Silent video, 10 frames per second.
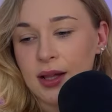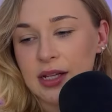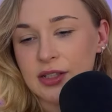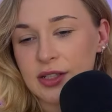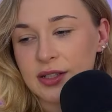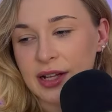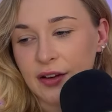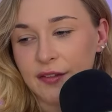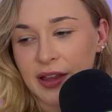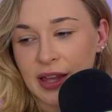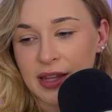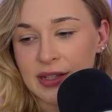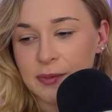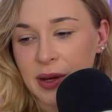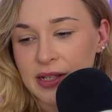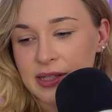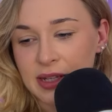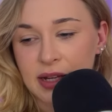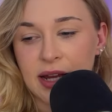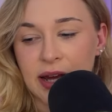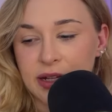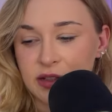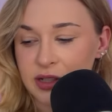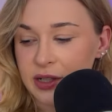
Let's just clarify that. That's Piscean energy,